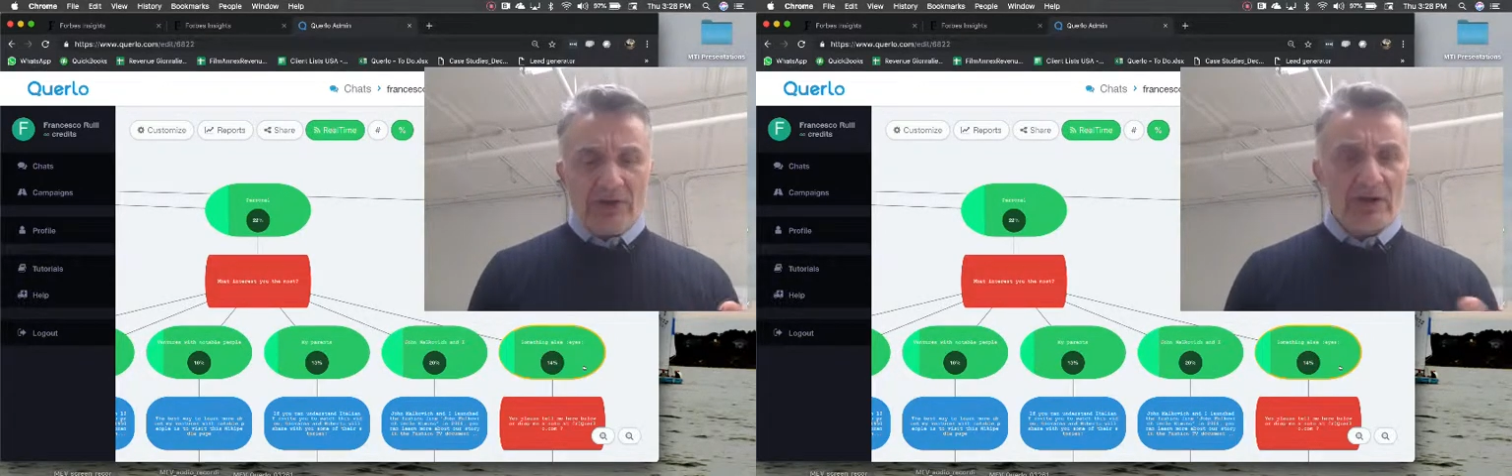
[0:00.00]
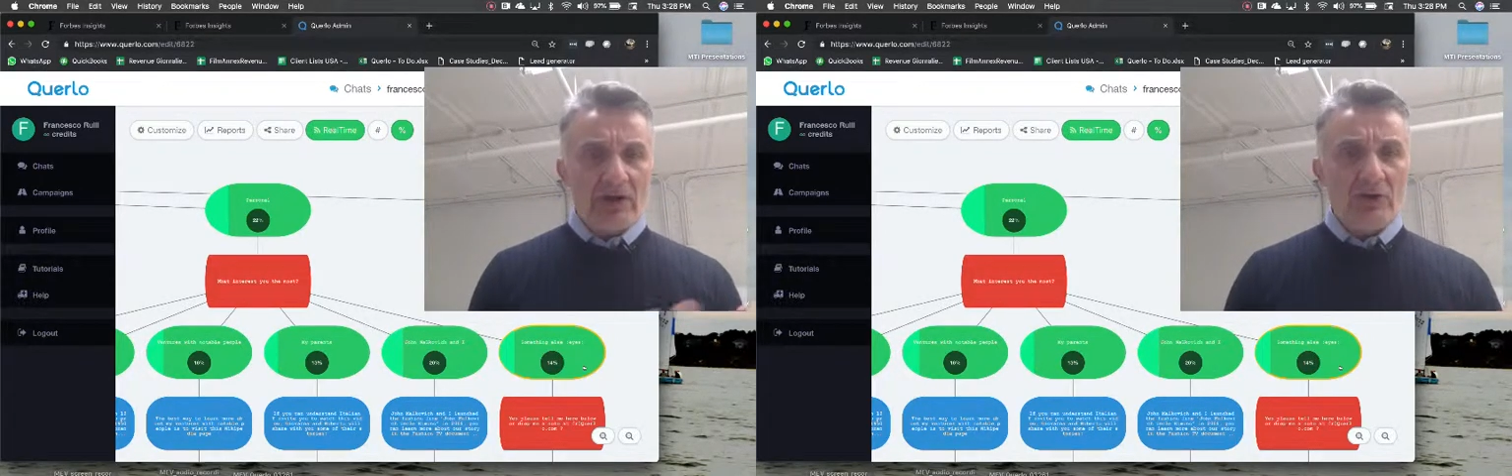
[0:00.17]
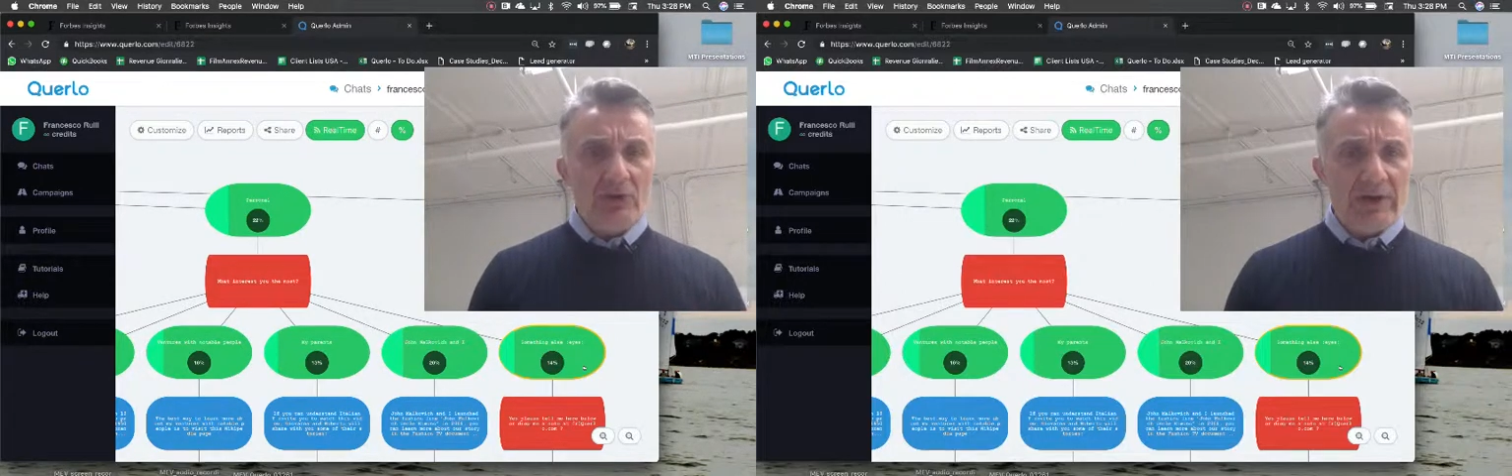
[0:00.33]

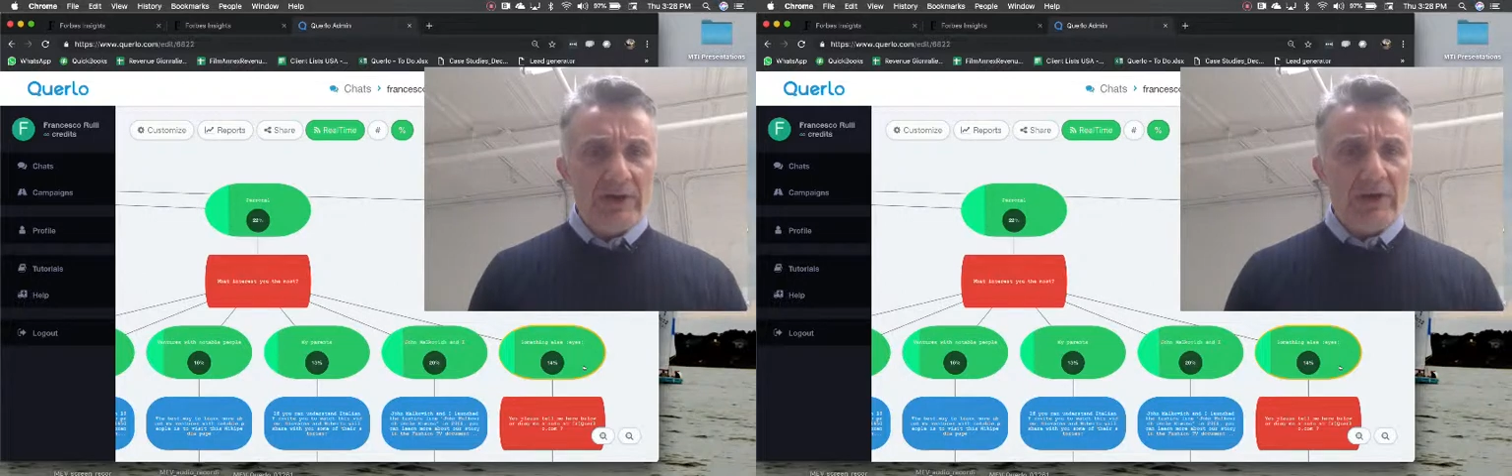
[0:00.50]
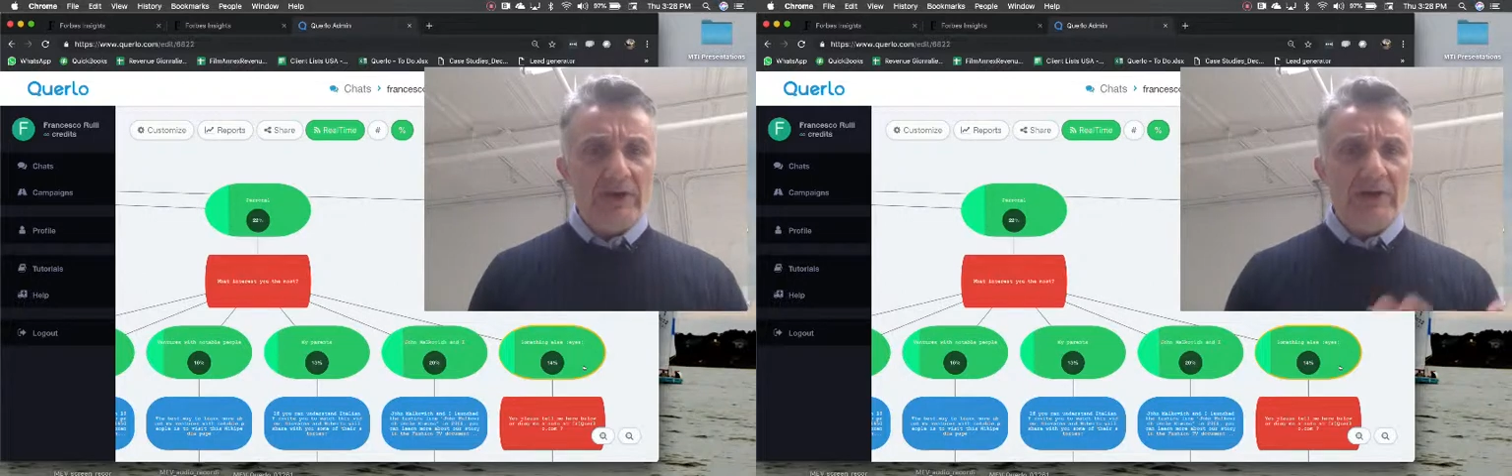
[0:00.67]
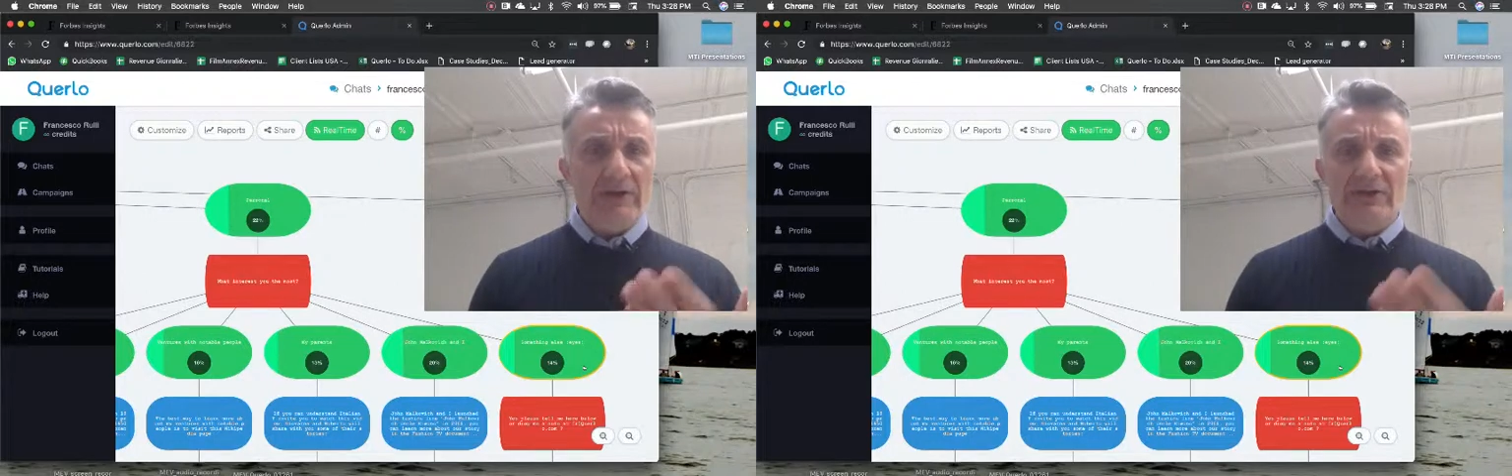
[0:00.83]

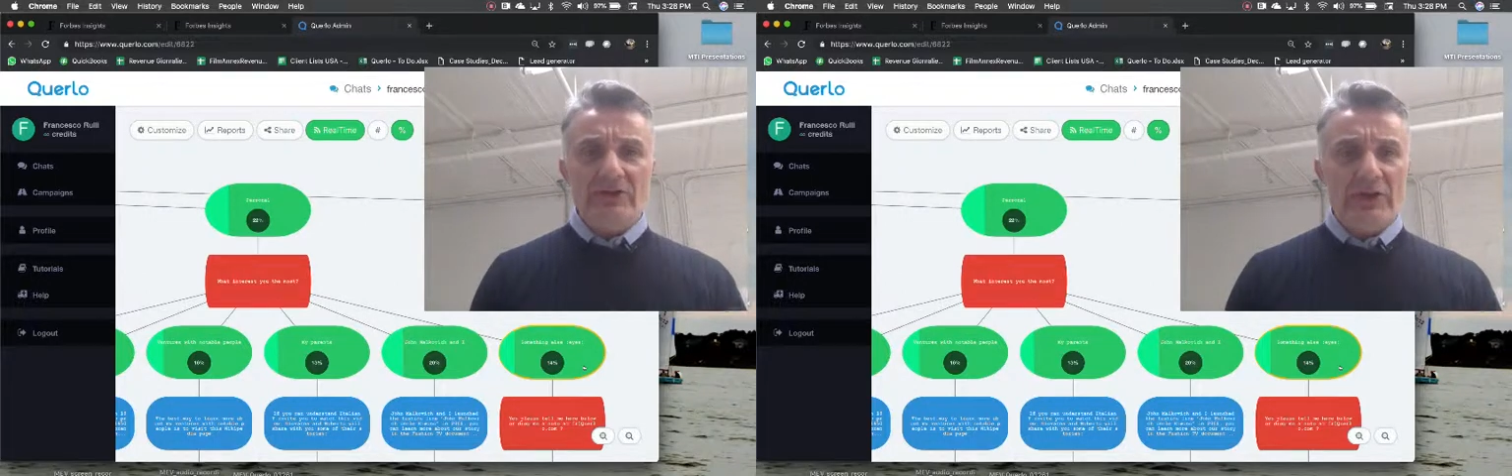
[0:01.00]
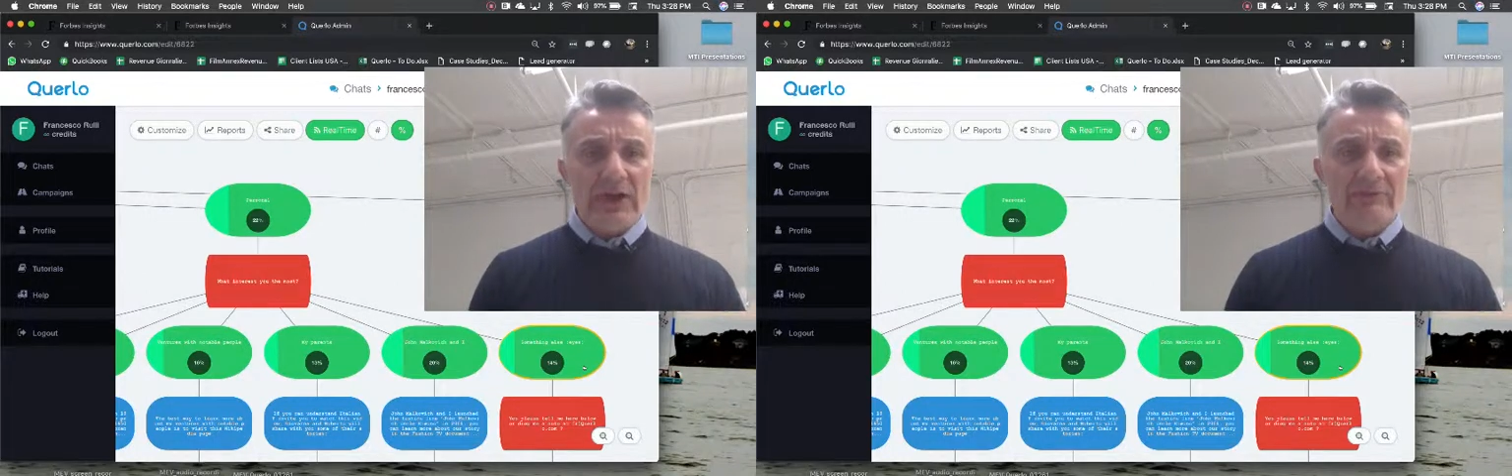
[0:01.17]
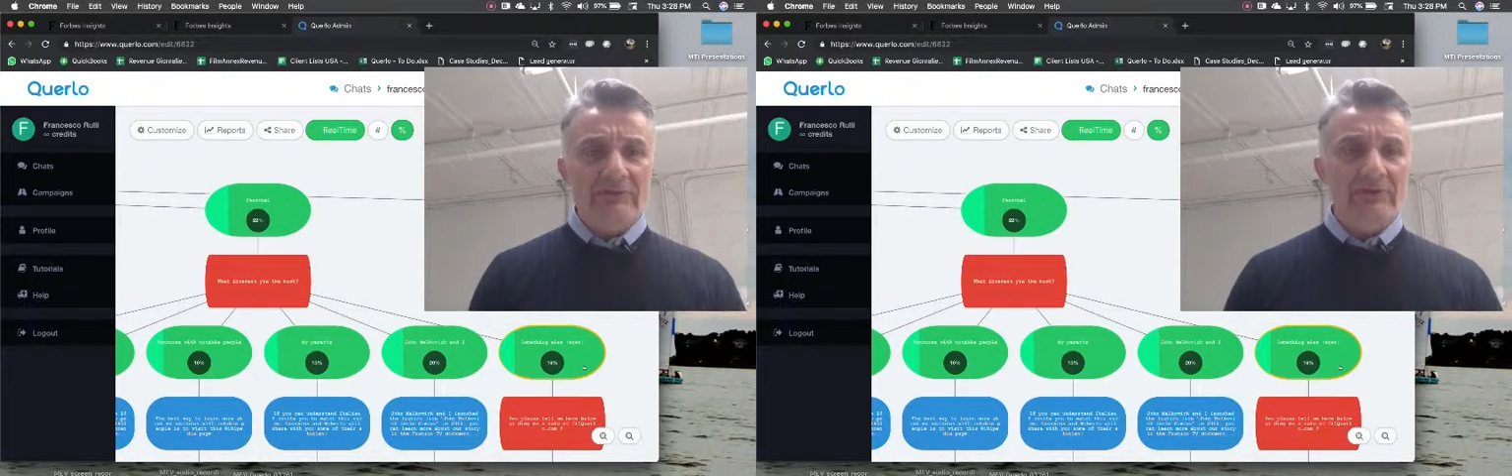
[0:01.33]
culinary,
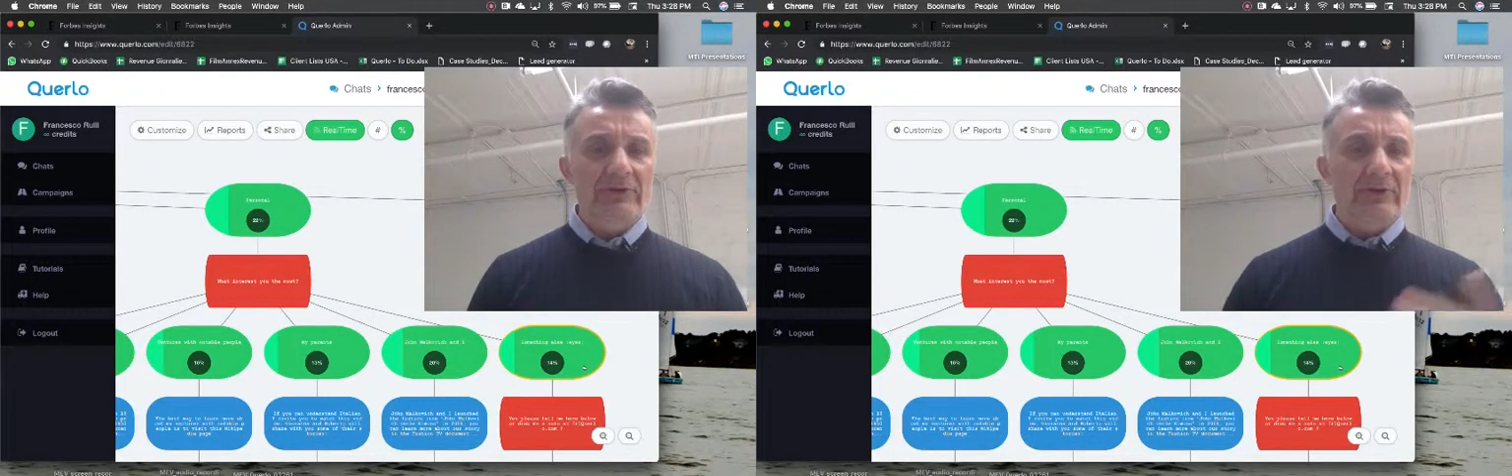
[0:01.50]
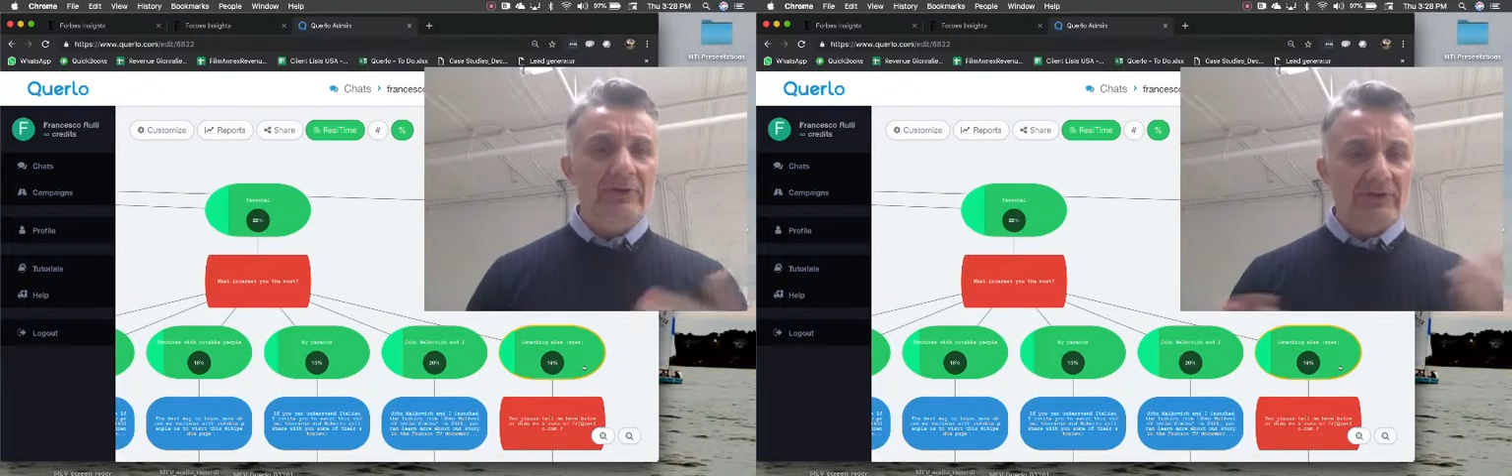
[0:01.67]
travel,